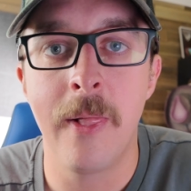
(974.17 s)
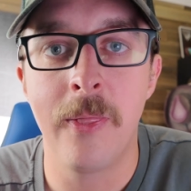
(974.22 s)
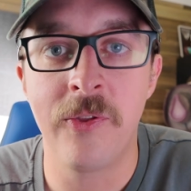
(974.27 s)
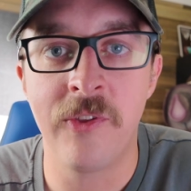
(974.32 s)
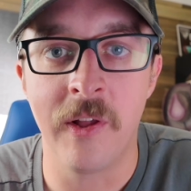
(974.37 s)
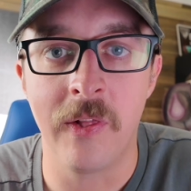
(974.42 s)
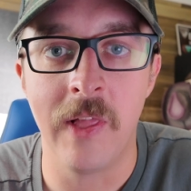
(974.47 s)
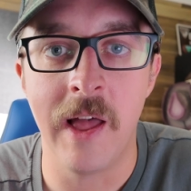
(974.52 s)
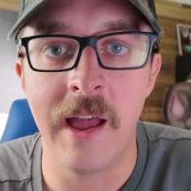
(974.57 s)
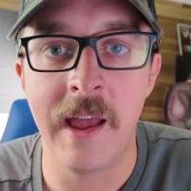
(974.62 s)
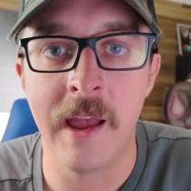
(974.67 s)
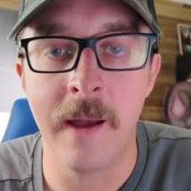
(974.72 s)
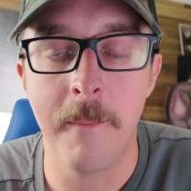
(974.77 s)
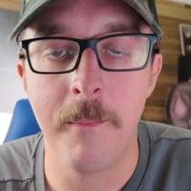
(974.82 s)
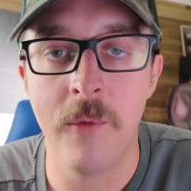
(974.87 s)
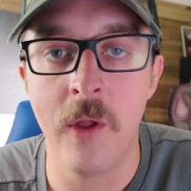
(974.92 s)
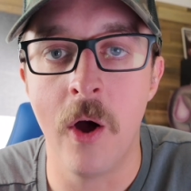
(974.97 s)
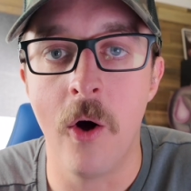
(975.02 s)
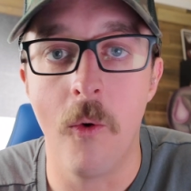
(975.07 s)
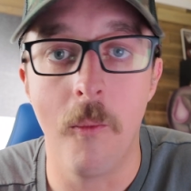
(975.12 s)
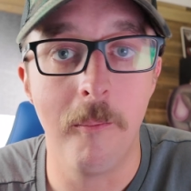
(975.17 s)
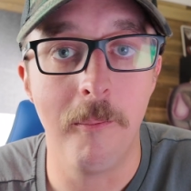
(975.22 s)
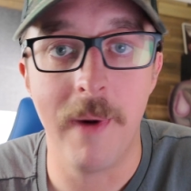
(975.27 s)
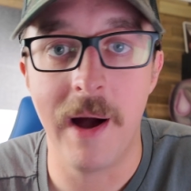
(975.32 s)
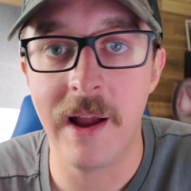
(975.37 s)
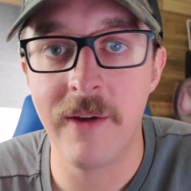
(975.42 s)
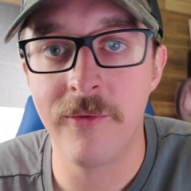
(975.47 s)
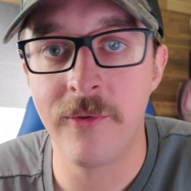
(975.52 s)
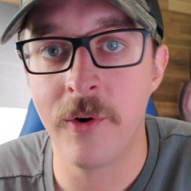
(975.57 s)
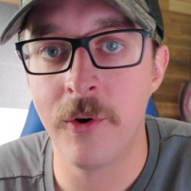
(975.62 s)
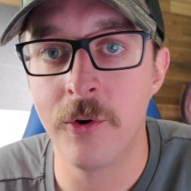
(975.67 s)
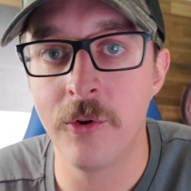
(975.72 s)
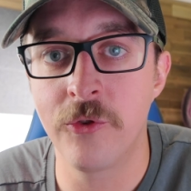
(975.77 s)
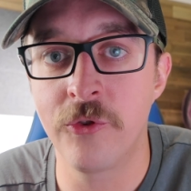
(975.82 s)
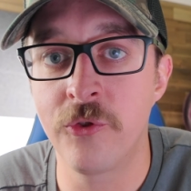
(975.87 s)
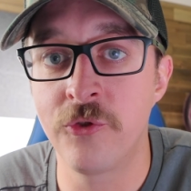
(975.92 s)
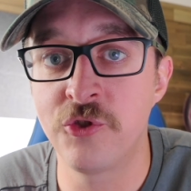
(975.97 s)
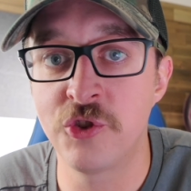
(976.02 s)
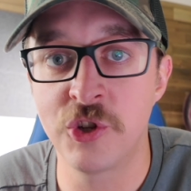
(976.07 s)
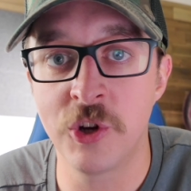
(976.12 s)
to let him know. My
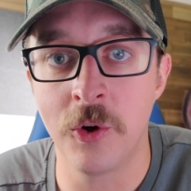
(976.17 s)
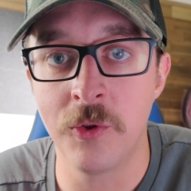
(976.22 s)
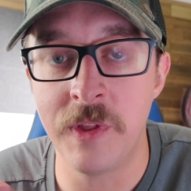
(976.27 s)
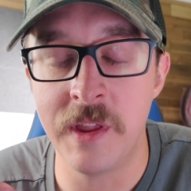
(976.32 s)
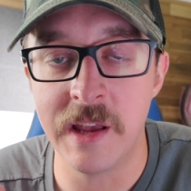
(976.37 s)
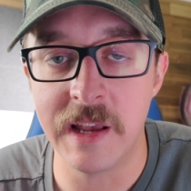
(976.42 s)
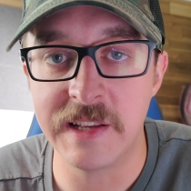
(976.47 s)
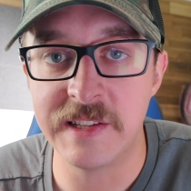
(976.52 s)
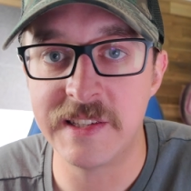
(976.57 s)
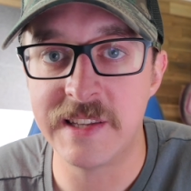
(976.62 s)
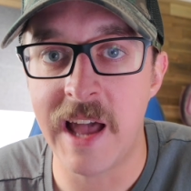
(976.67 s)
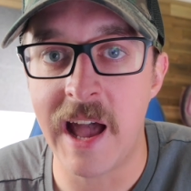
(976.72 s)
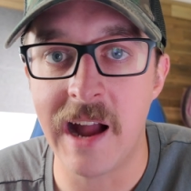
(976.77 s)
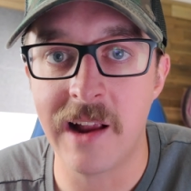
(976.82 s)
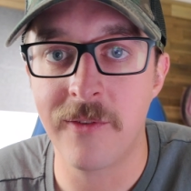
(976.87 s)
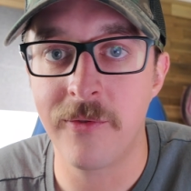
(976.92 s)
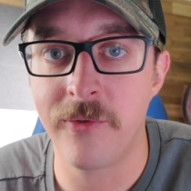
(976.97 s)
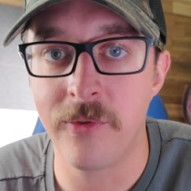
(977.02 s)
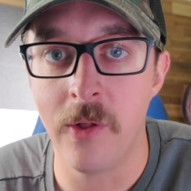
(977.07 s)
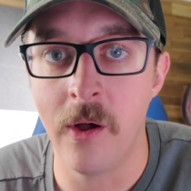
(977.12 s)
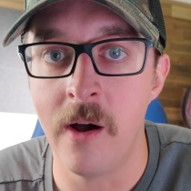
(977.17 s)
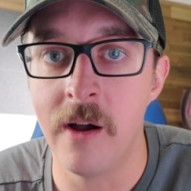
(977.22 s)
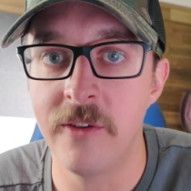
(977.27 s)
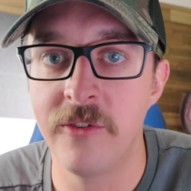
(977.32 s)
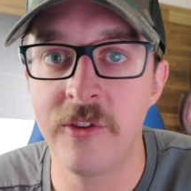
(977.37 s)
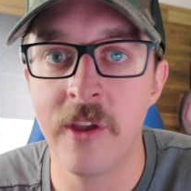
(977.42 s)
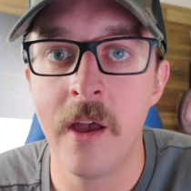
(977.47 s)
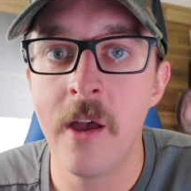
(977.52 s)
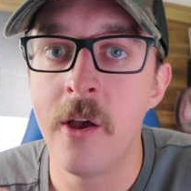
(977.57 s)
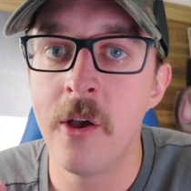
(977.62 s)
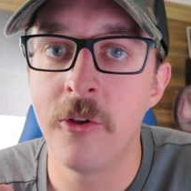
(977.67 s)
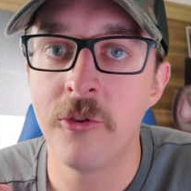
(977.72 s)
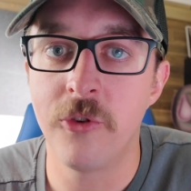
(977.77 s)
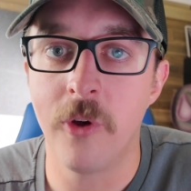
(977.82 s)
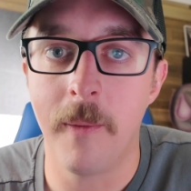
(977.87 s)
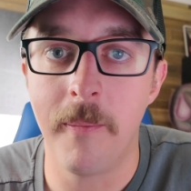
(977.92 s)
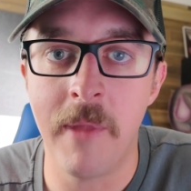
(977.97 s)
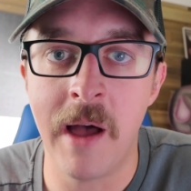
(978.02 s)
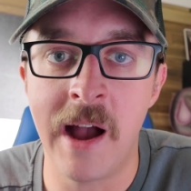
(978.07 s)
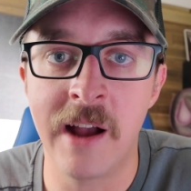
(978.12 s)
photos showed the exact flaws. So
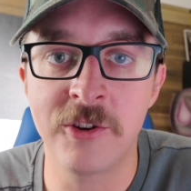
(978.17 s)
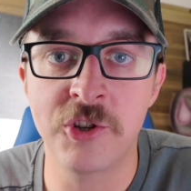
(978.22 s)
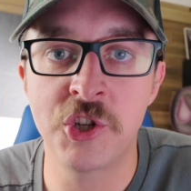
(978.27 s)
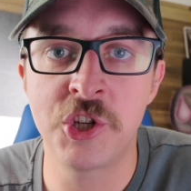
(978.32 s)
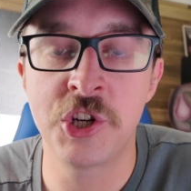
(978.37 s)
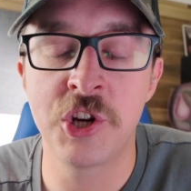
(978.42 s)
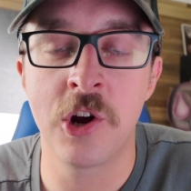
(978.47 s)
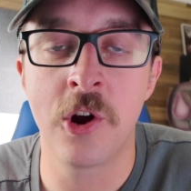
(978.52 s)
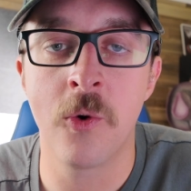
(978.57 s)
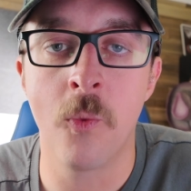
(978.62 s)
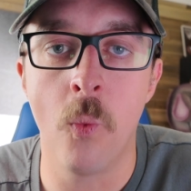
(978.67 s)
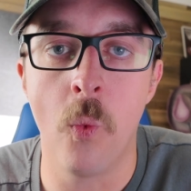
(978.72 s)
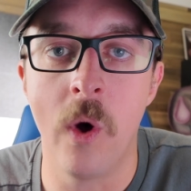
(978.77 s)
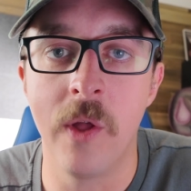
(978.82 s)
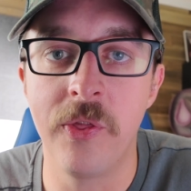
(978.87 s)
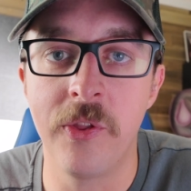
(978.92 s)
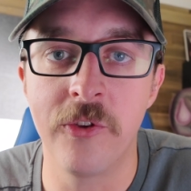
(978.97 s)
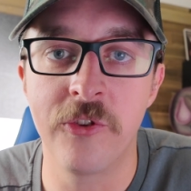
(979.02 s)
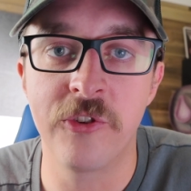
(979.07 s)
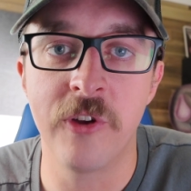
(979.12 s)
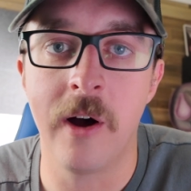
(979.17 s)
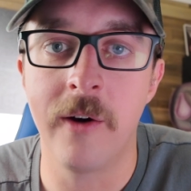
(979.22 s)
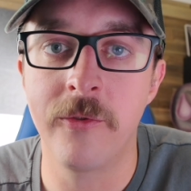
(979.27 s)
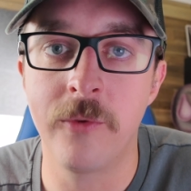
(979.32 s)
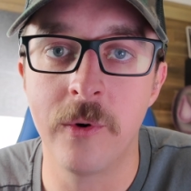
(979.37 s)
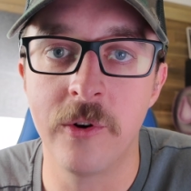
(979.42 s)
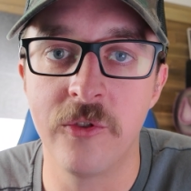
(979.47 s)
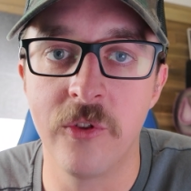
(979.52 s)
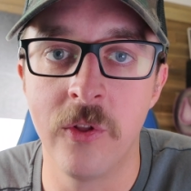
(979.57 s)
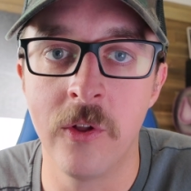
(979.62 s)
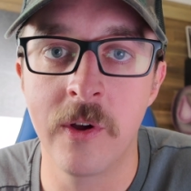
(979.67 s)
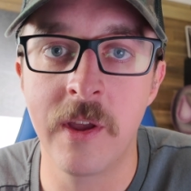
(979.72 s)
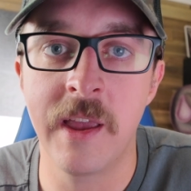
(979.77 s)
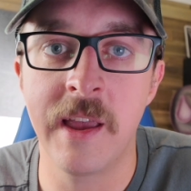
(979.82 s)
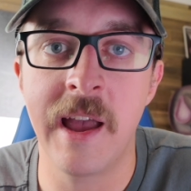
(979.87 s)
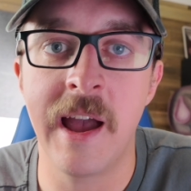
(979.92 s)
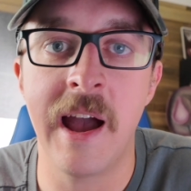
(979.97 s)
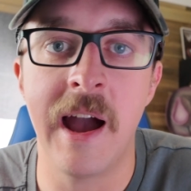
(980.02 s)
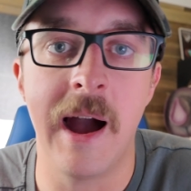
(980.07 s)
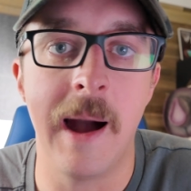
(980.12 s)
I'm not sure what the software is
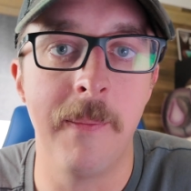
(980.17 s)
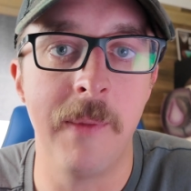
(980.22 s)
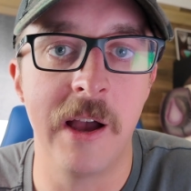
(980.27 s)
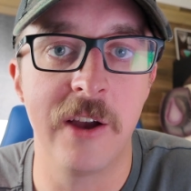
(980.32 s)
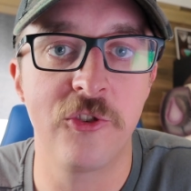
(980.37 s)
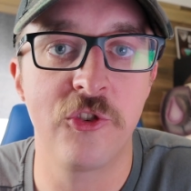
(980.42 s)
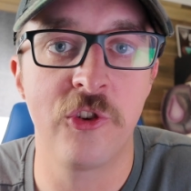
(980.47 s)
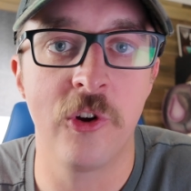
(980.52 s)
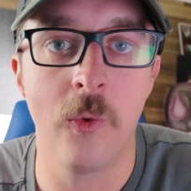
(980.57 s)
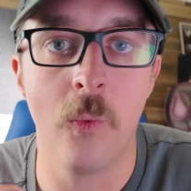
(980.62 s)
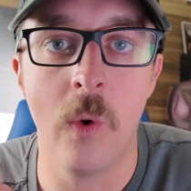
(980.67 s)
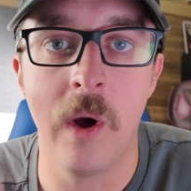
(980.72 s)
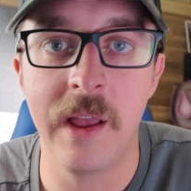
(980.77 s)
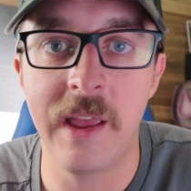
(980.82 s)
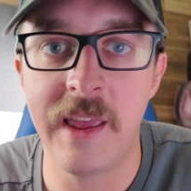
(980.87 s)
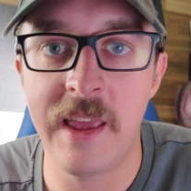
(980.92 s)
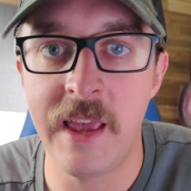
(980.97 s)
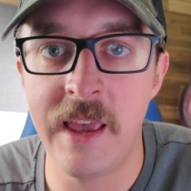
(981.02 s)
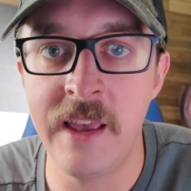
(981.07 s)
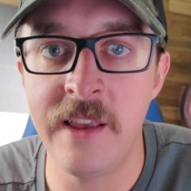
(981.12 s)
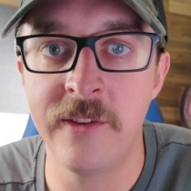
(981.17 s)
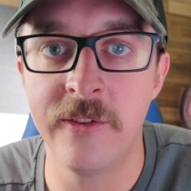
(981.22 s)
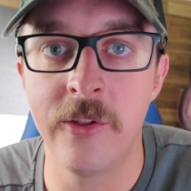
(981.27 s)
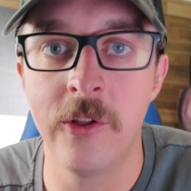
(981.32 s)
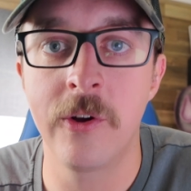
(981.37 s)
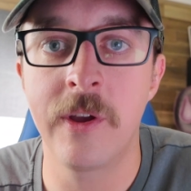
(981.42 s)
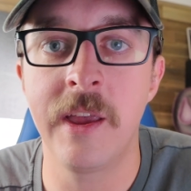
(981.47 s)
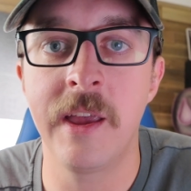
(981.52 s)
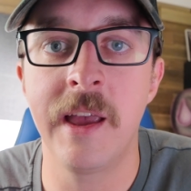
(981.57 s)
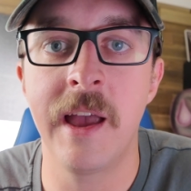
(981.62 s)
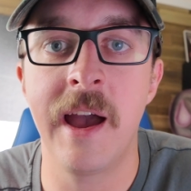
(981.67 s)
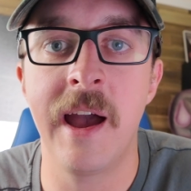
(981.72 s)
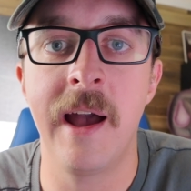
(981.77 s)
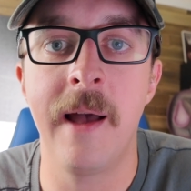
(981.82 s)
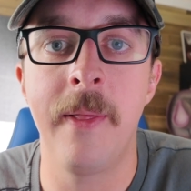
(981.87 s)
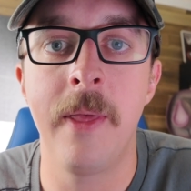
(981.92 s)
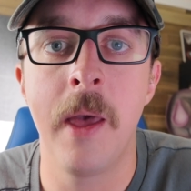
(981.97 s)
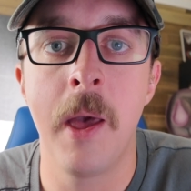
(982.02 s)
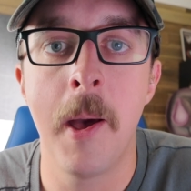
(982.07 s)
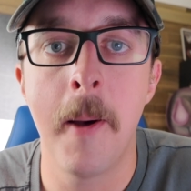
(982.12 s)
looking at. I'm not sure what he's looking
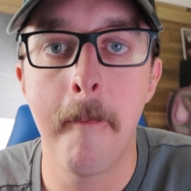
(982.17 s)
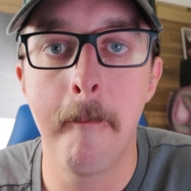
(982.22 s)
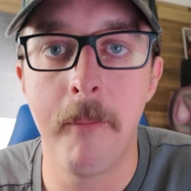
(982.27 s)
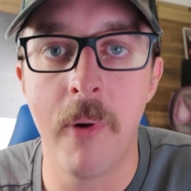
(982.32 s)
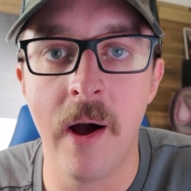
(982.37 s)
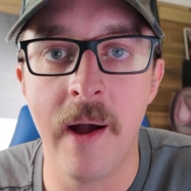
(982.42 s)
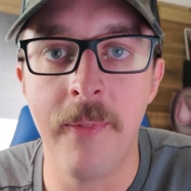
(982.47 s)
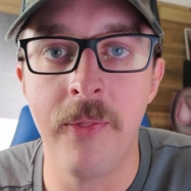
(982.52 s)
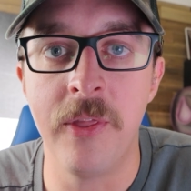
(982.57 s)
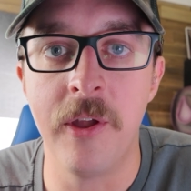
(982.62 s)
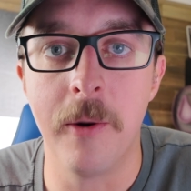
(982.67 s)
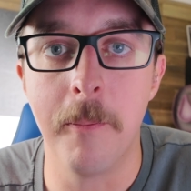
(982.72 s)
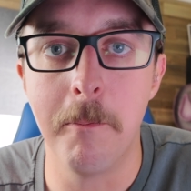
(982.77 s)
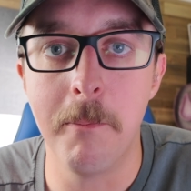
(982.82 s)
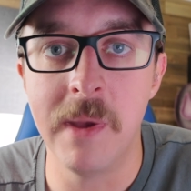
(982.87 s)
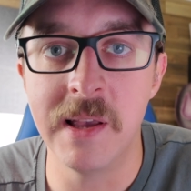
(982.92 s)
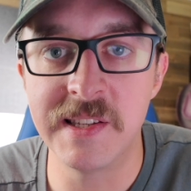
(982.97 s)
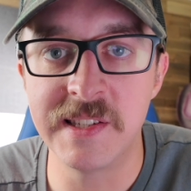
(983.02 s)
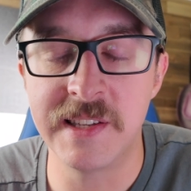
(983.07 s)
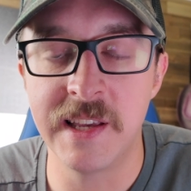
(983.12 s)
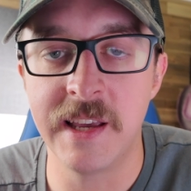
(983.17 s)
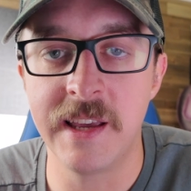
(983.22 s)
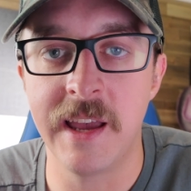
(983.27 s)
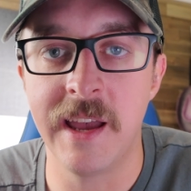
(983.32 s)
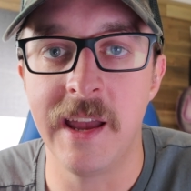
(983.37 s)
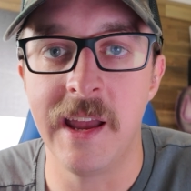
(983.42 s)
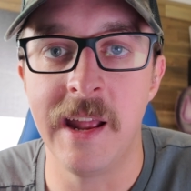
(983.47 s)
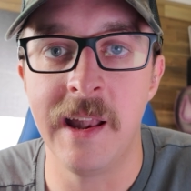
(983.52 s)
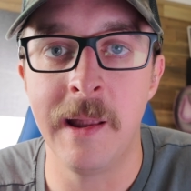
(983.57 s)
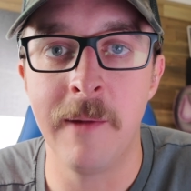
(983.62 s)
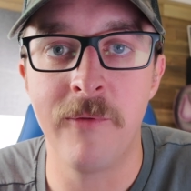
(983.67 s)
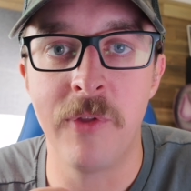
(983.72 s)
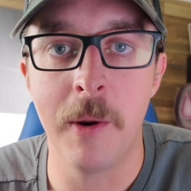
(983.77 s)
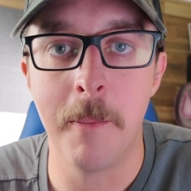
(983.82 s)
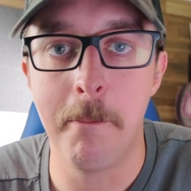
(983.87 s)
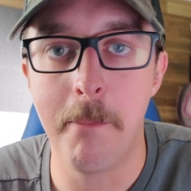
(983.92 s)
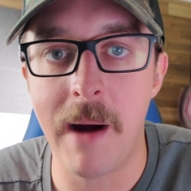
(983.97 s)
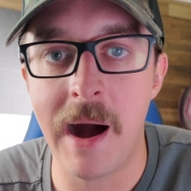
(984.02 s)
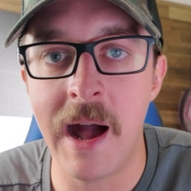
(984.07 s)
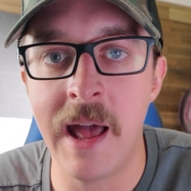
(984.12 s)
at, but they're missing it. And if they're
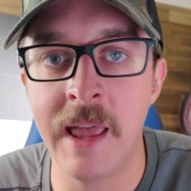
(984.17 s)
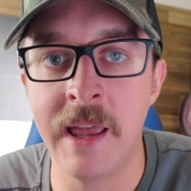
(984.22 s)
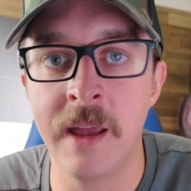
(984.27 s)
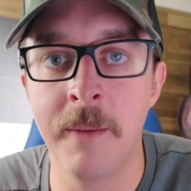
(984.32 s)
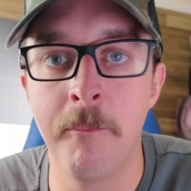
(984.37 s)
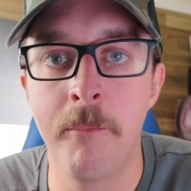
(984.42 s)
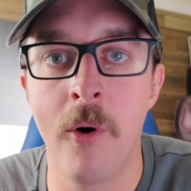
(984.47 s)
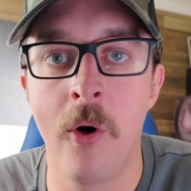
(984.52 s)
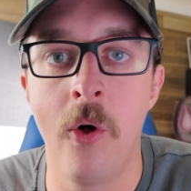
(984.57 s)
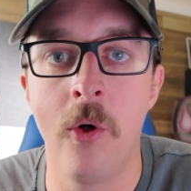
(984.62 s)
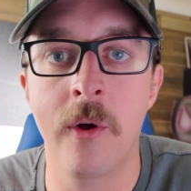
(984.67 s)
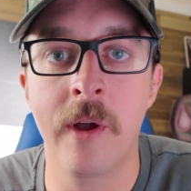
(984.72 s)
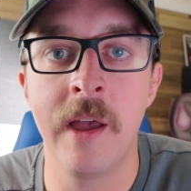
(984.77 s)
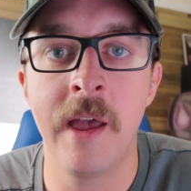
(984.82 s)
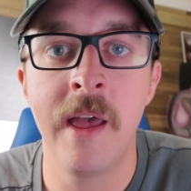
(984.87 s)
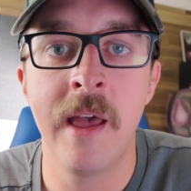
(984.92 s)
buying in bulk,